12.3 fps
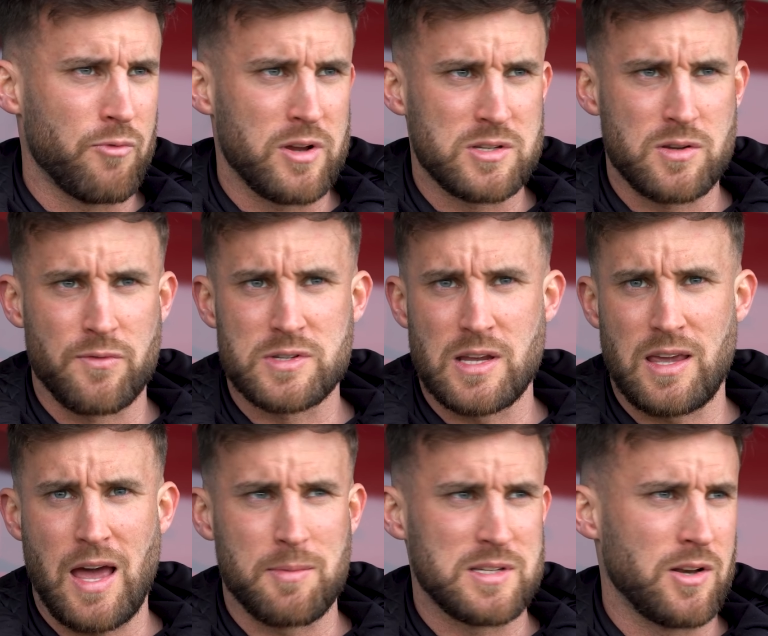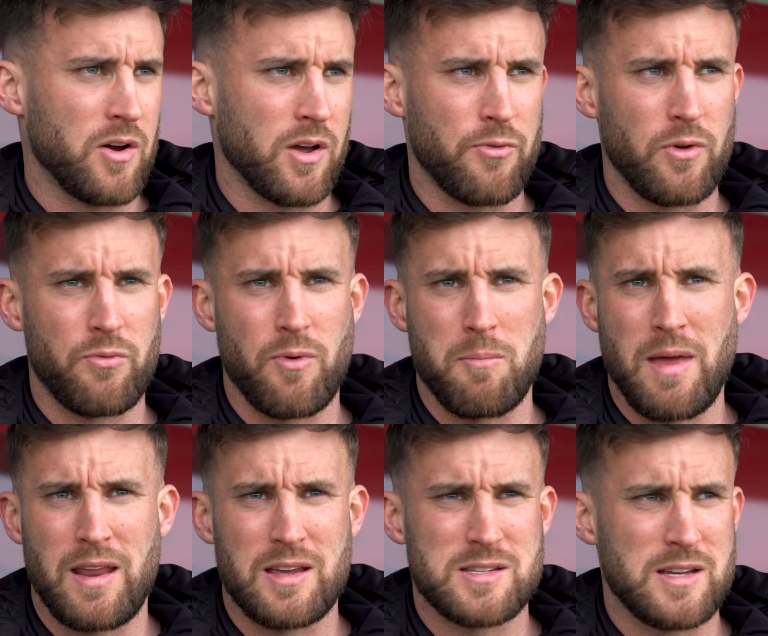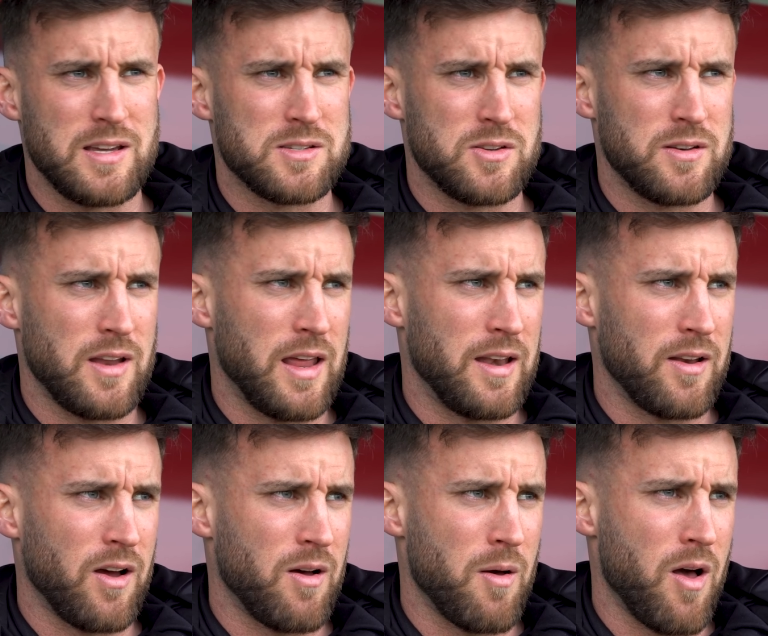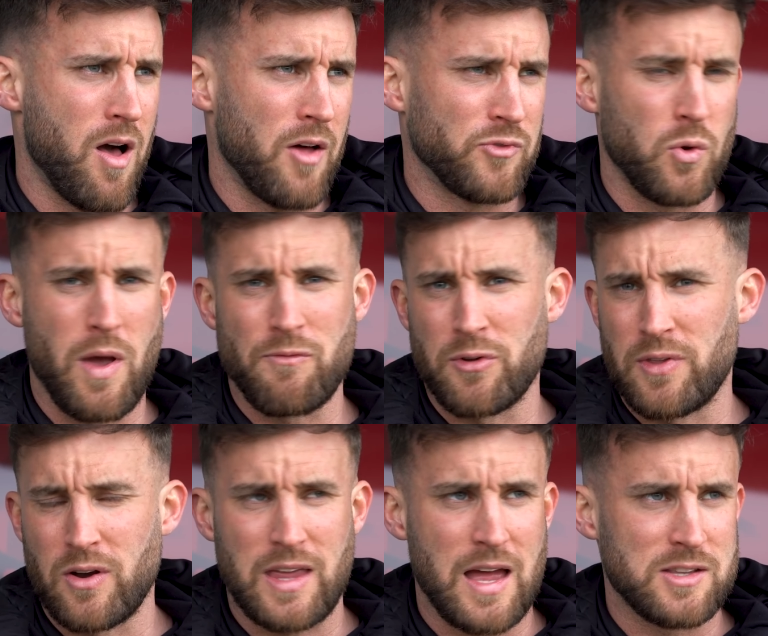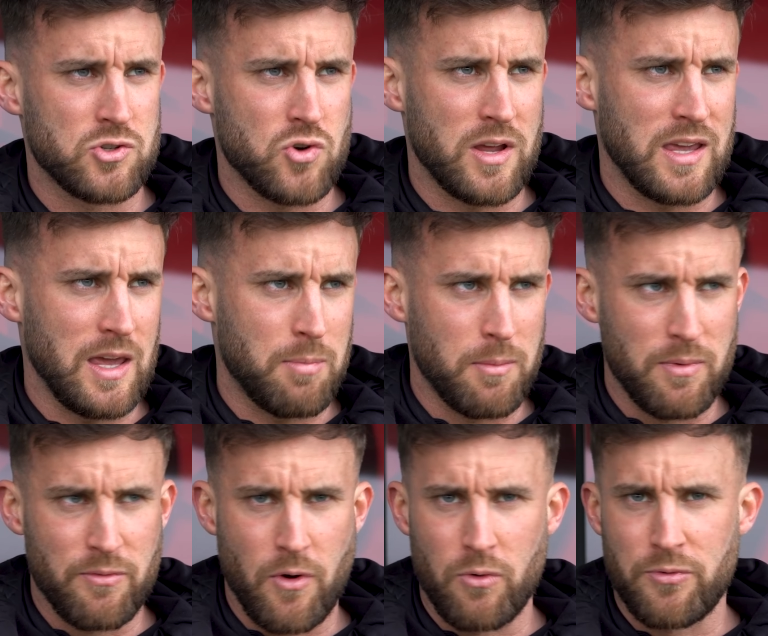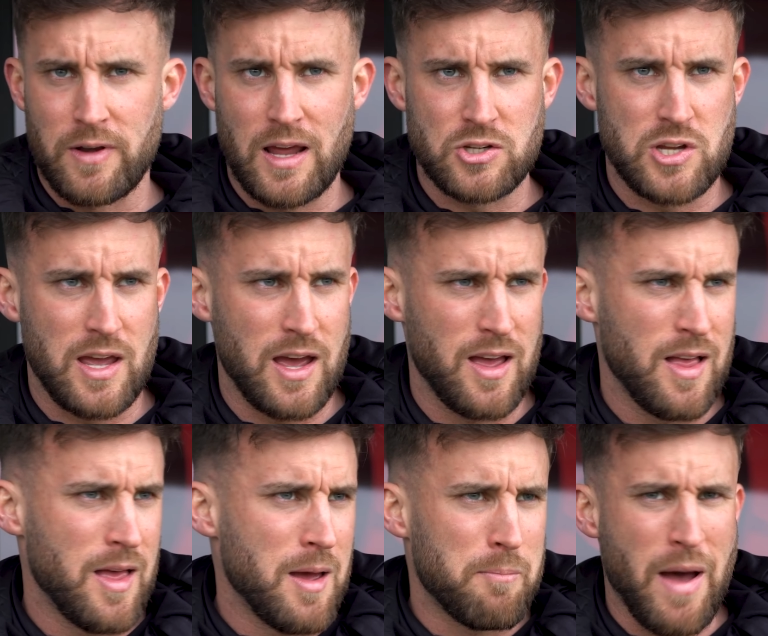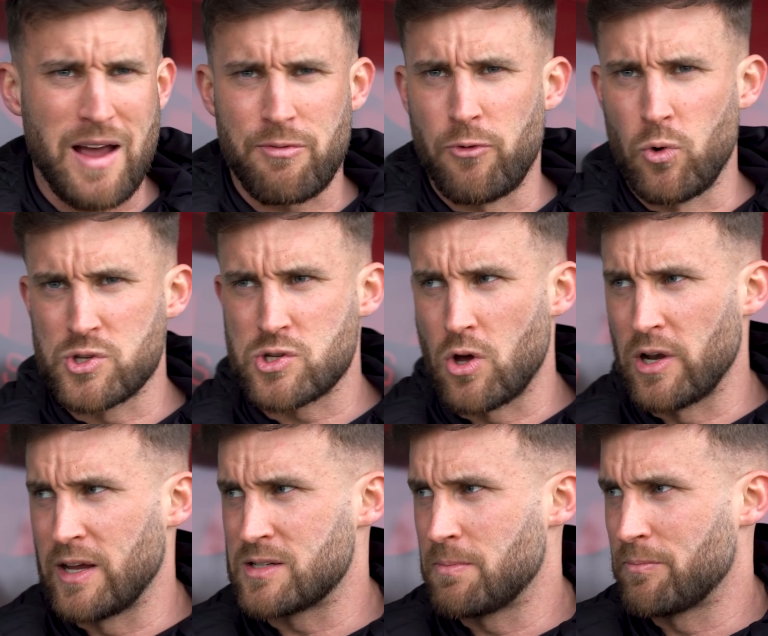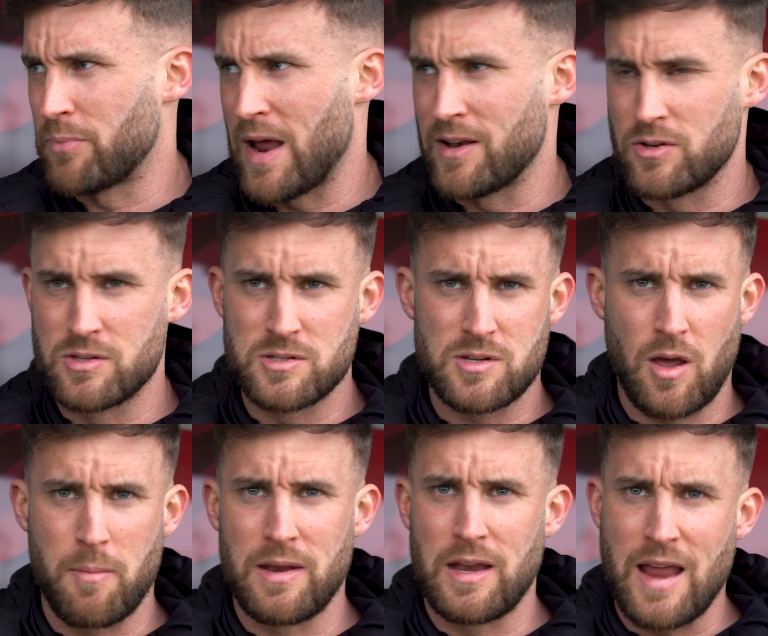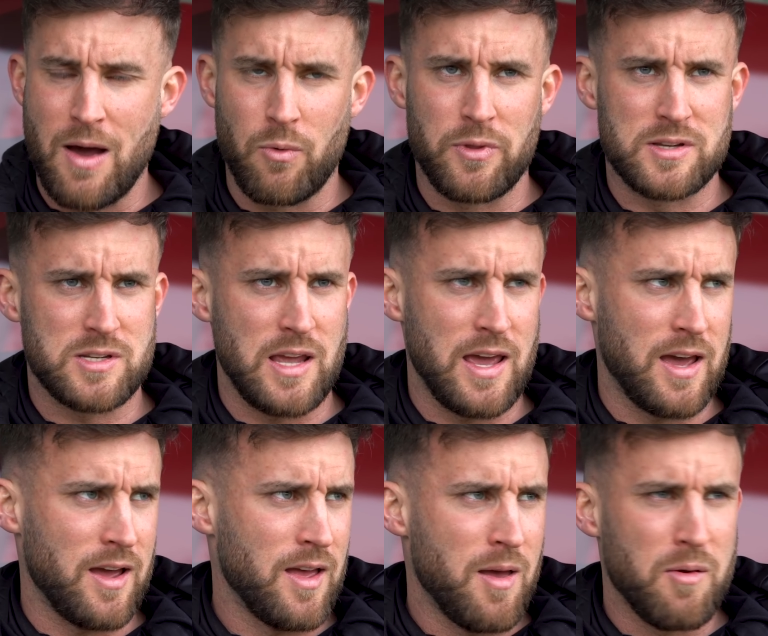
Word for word: Russ is obviously captain Hungerford for many a season, and I'll, I'll, do everything I can to try and keep him involved for next year. Back four solid. Brandon's come in and out this year.